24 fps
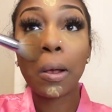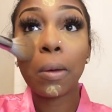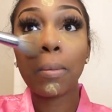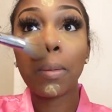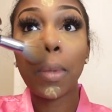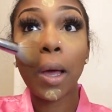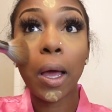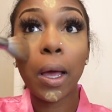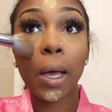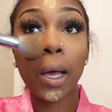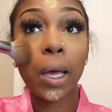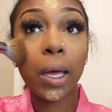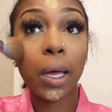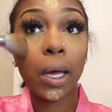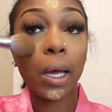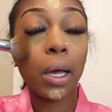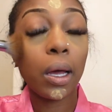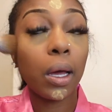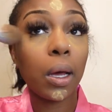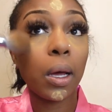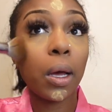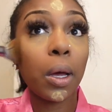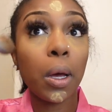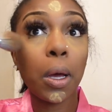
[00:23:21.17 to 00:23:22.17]
my
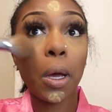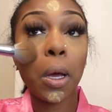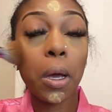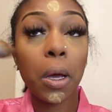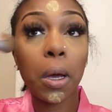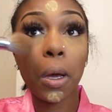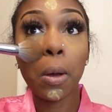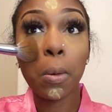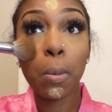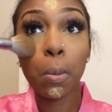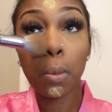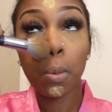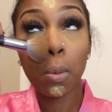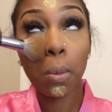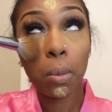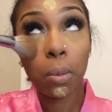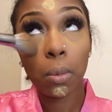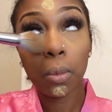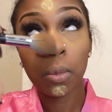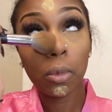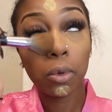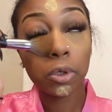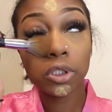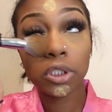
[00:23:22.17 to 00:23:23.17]
um
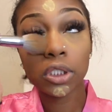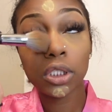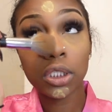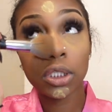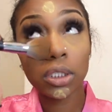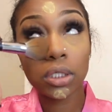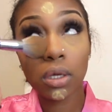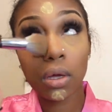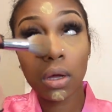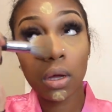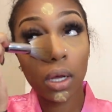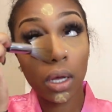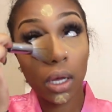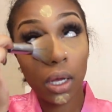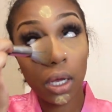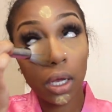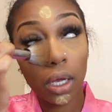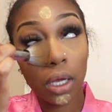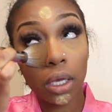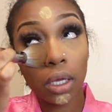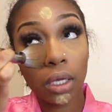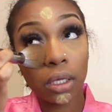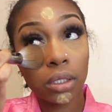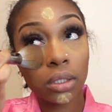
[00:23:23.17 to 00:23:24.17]
what's this called
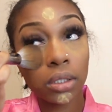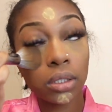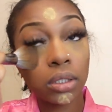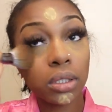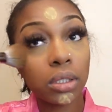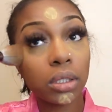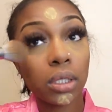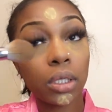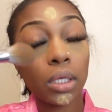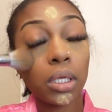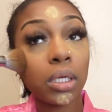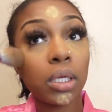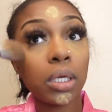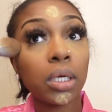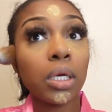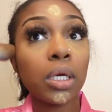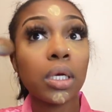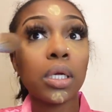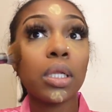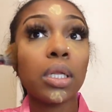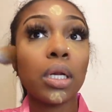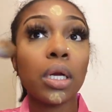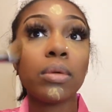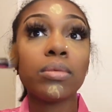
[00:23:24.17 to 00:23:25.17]
guys?
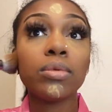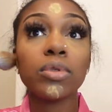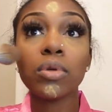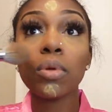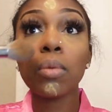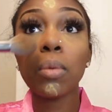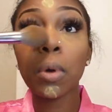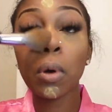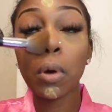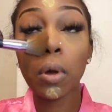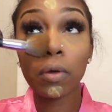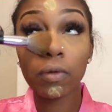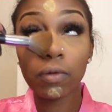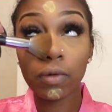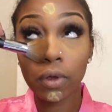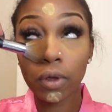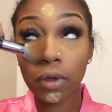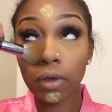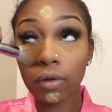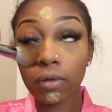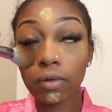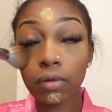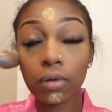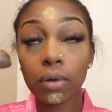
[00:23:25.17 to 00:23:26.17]
And I'm sweeping off
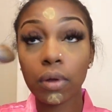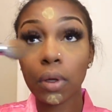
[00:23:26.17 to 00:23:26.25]
of